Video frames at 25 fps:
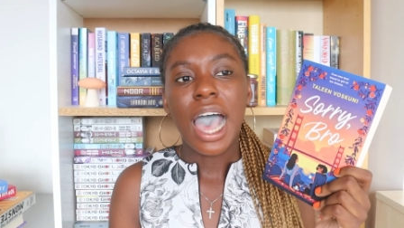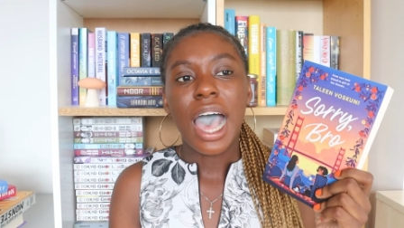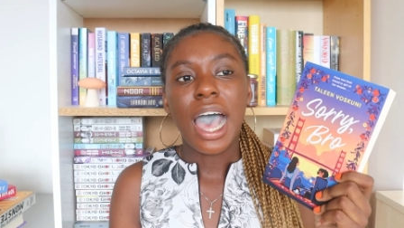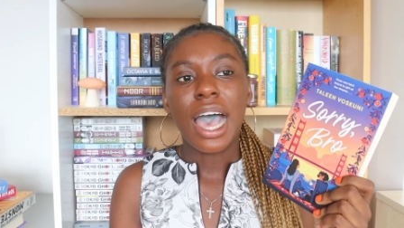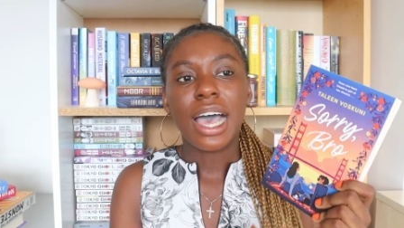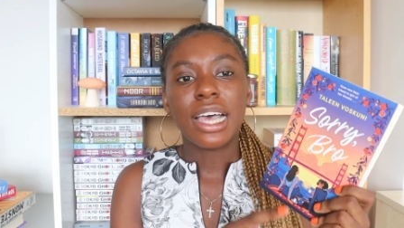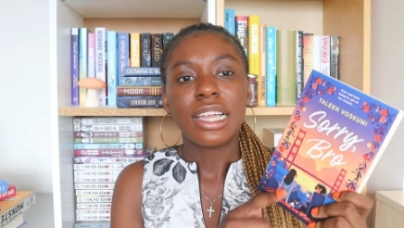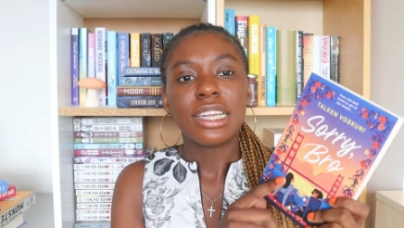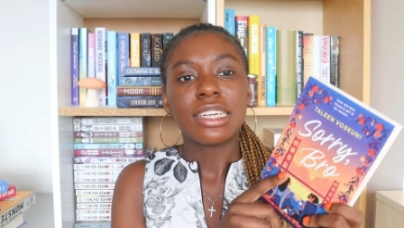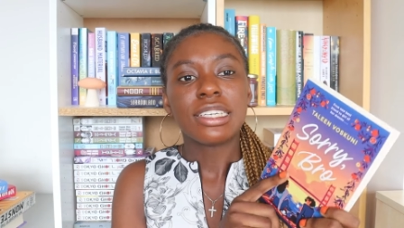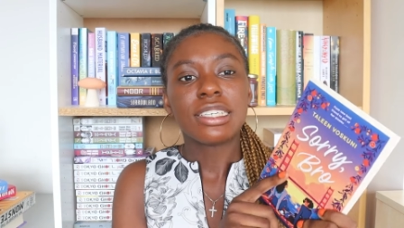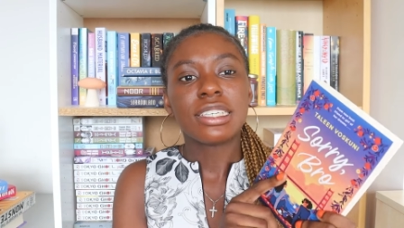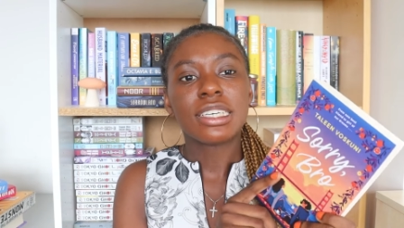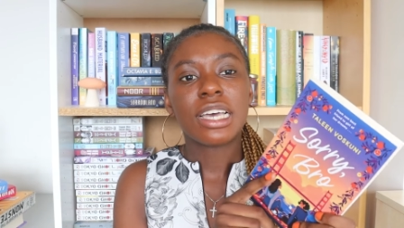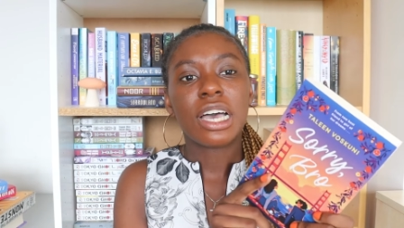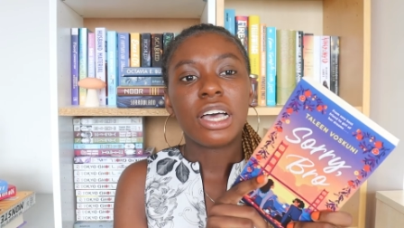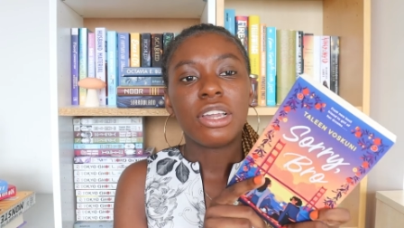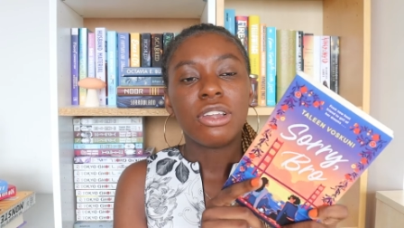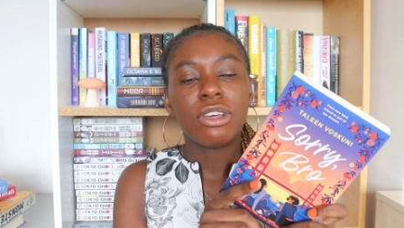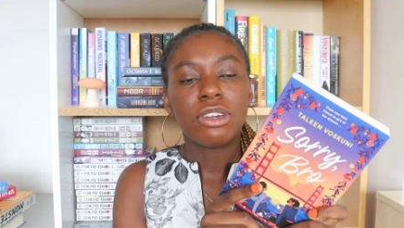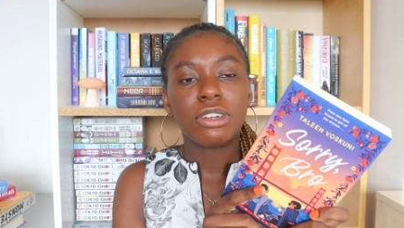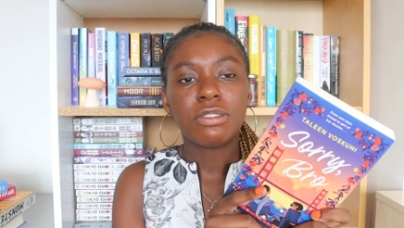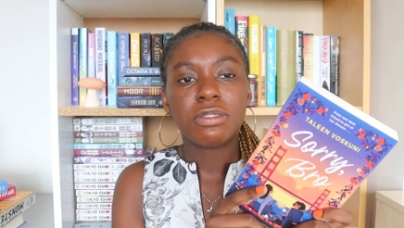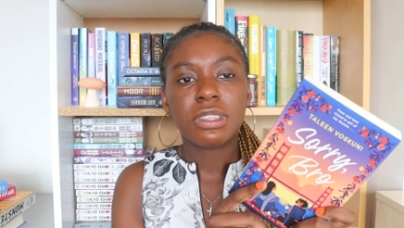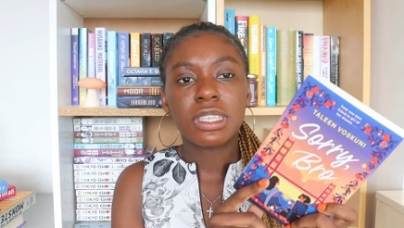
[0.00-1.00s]
and
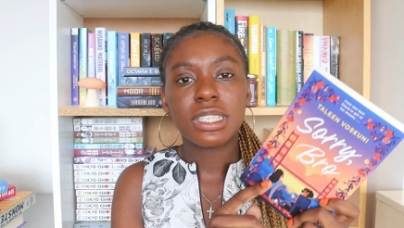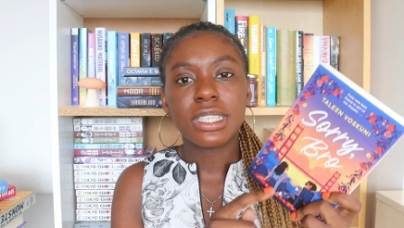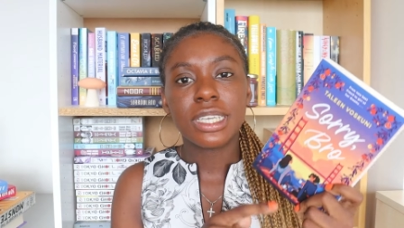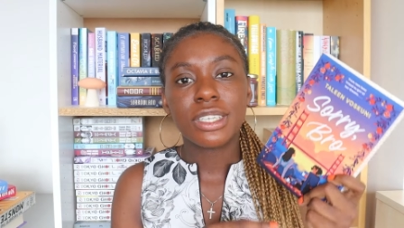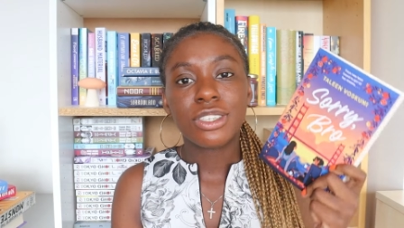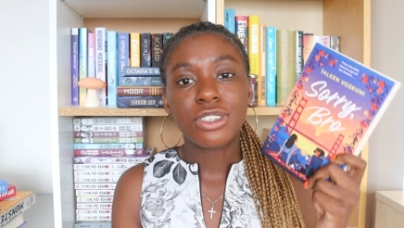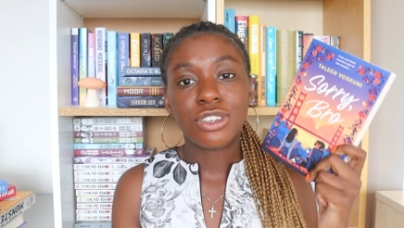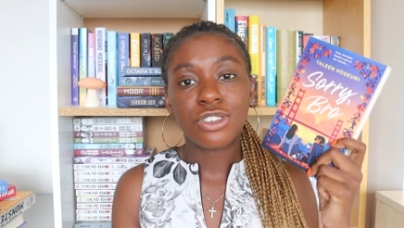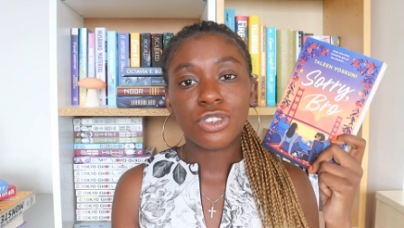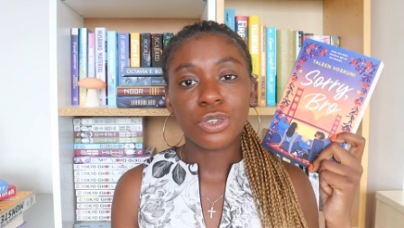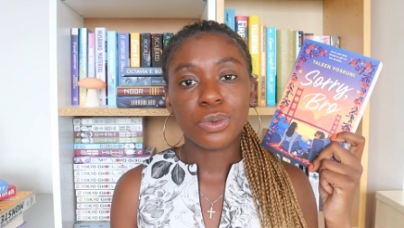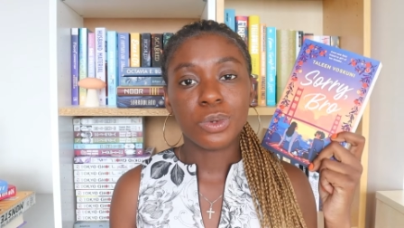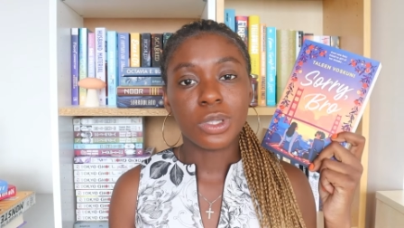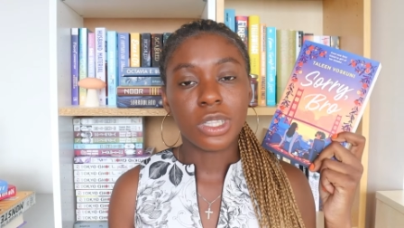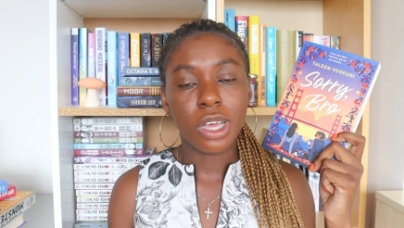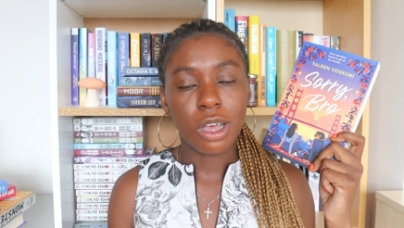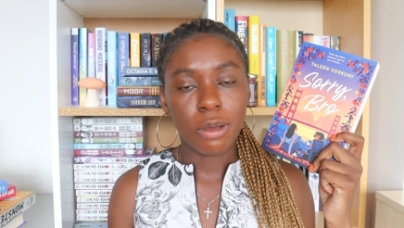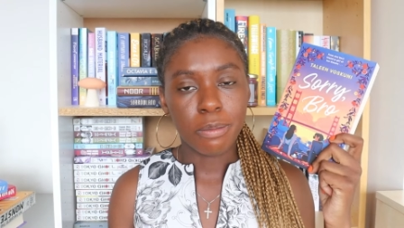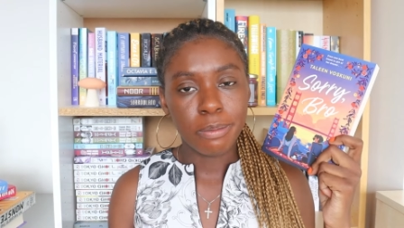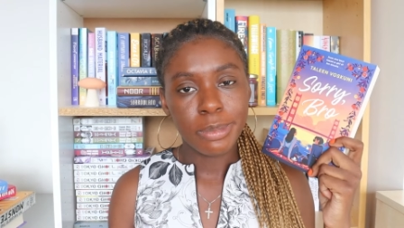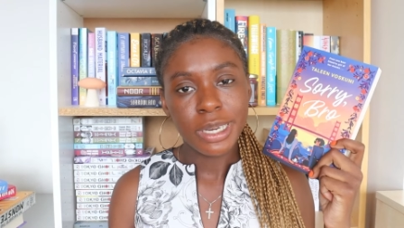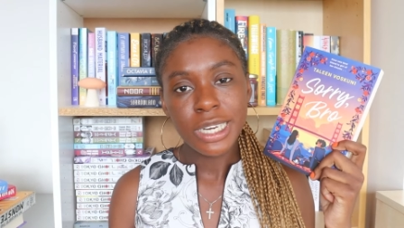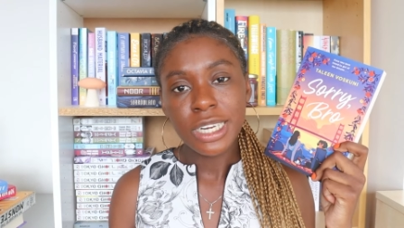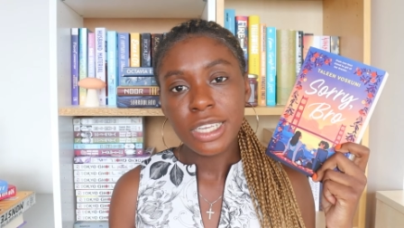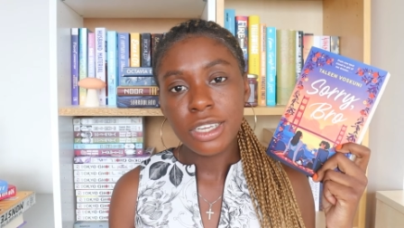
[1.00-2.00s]
a lot of this has to do with
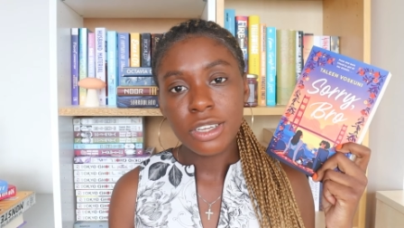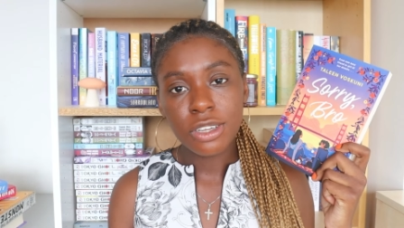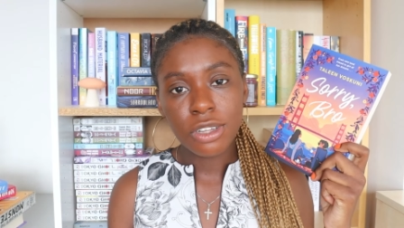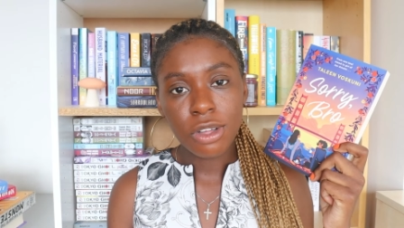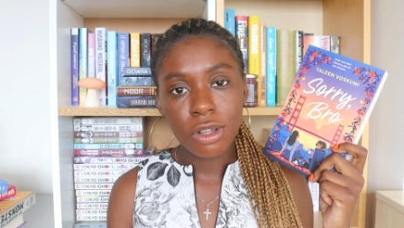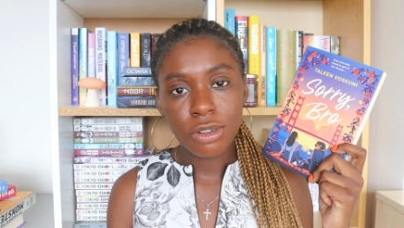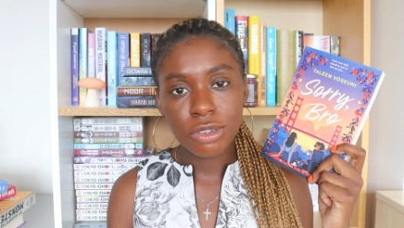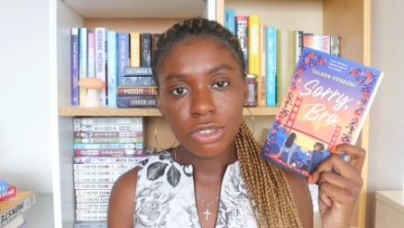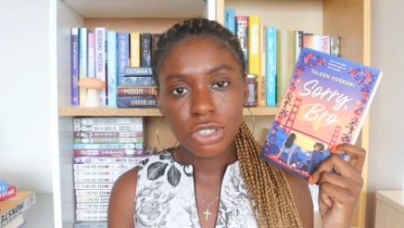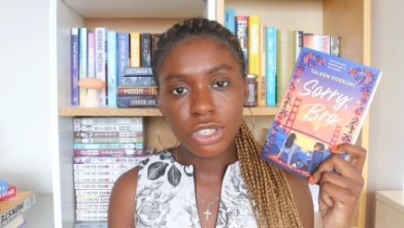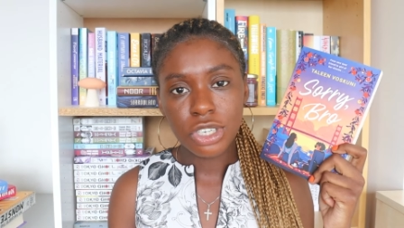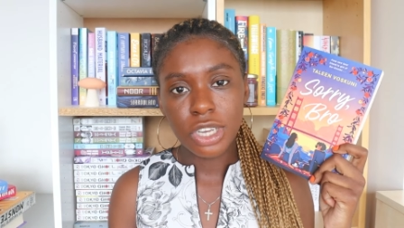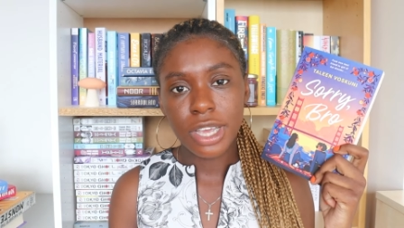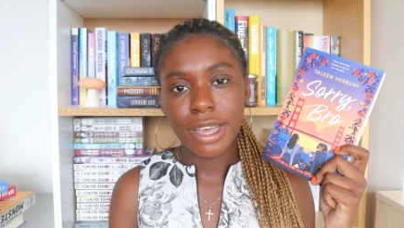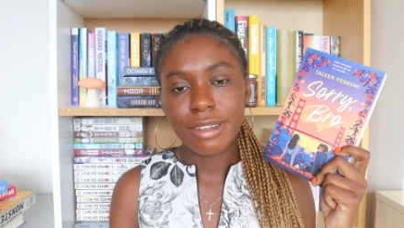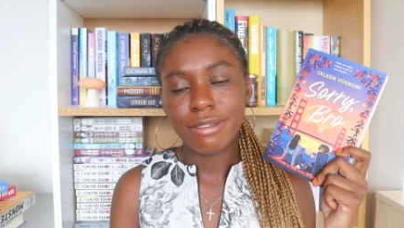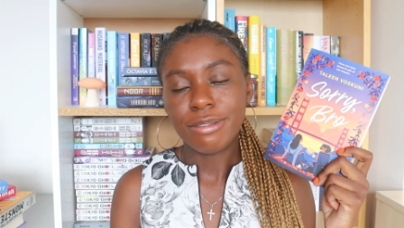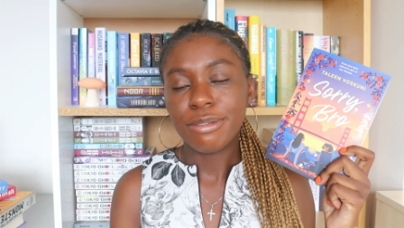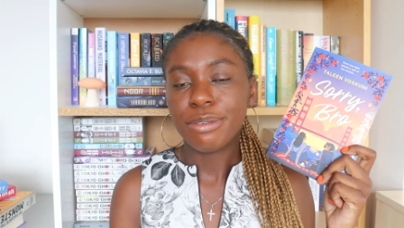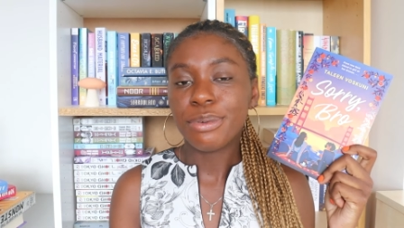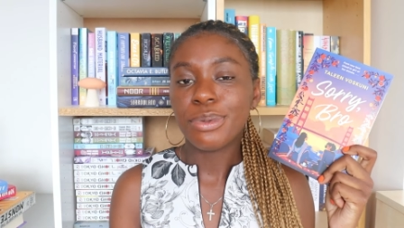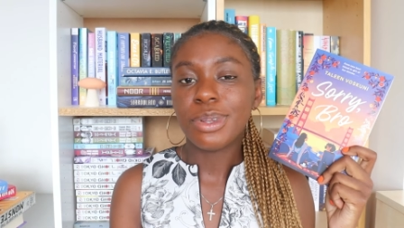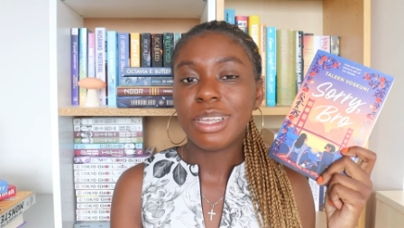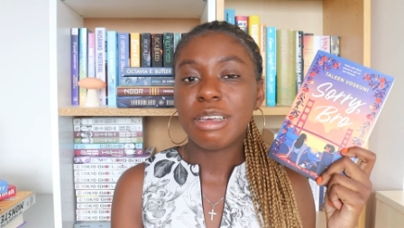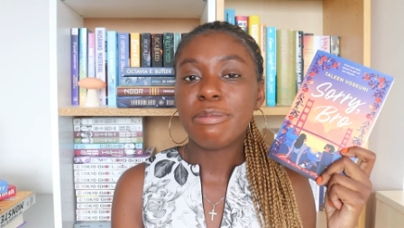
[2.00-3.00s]
Armenian culture
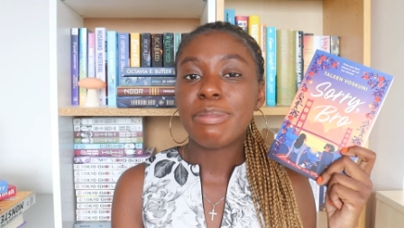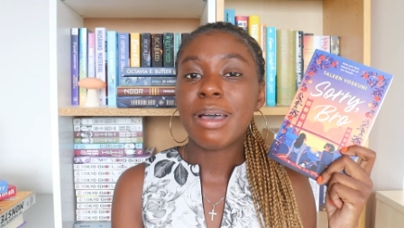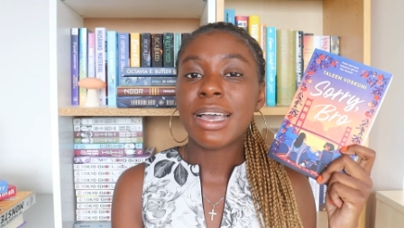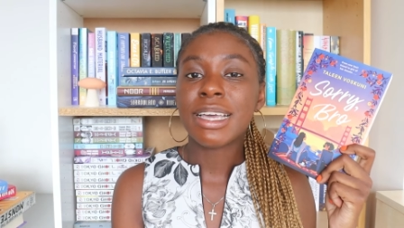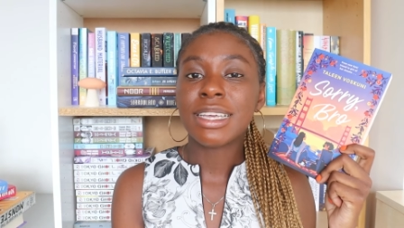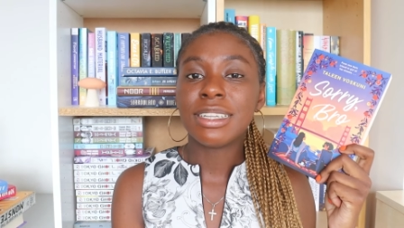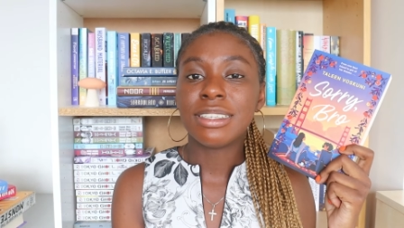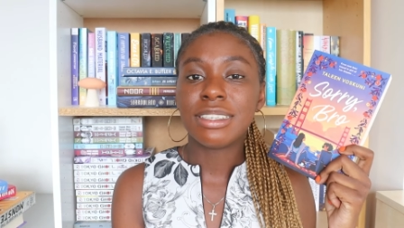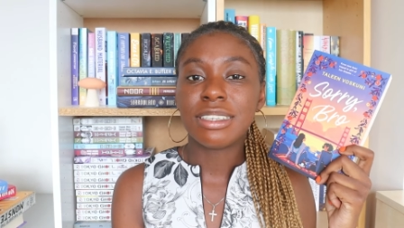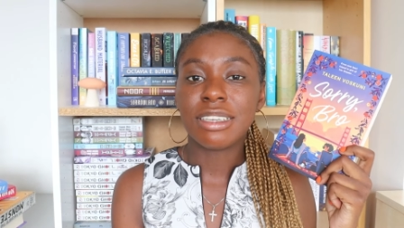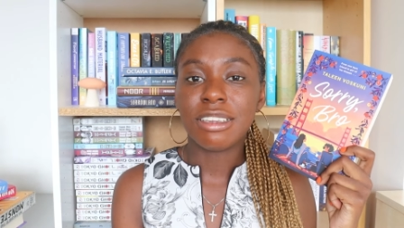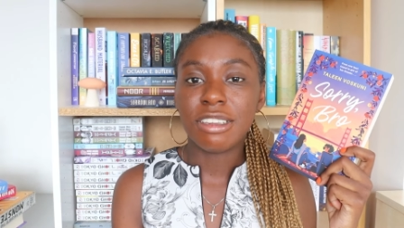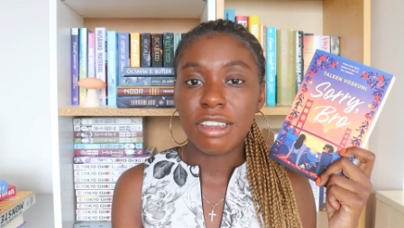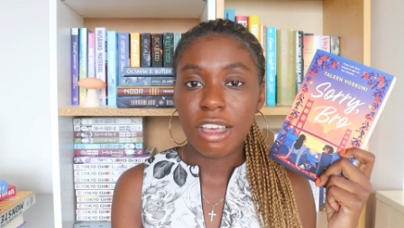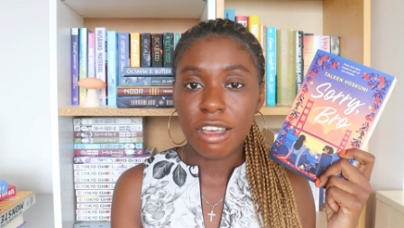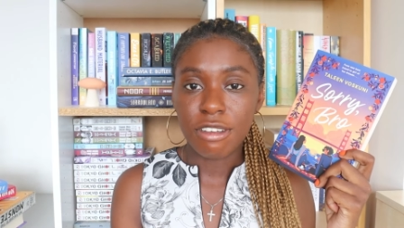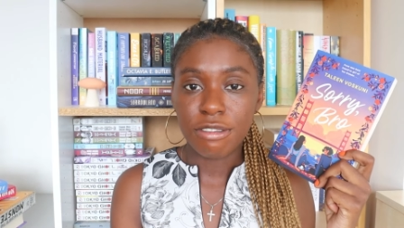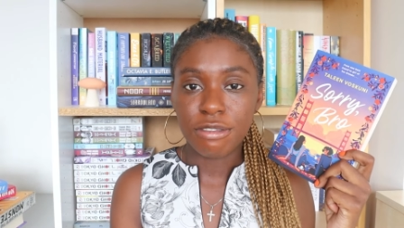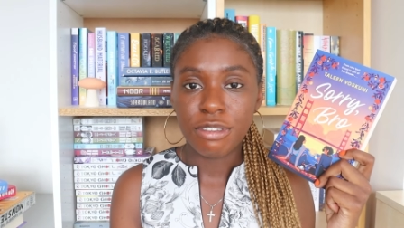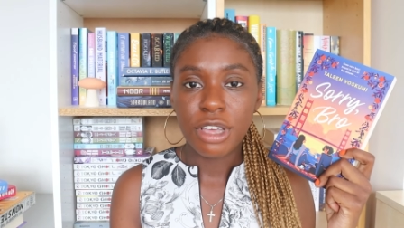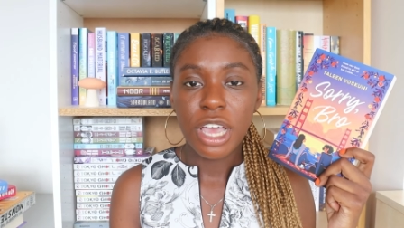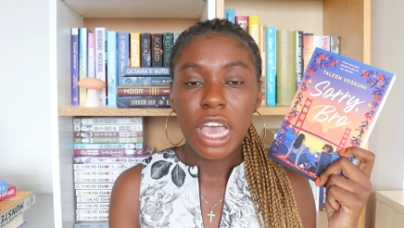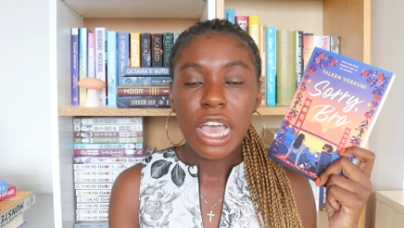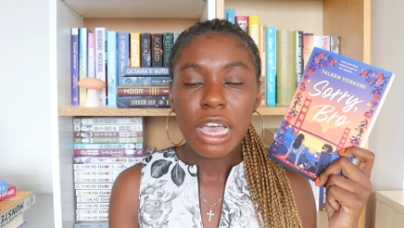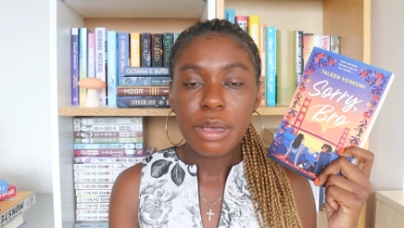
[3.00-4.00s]
and falling back into
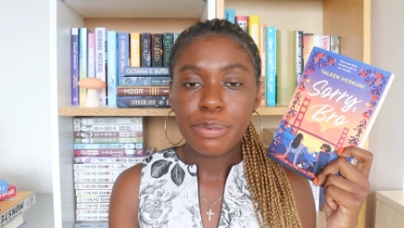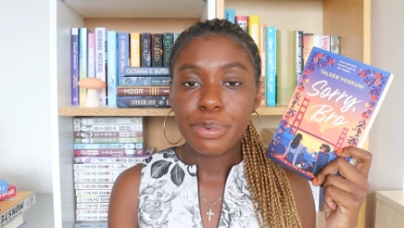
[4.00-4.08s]
love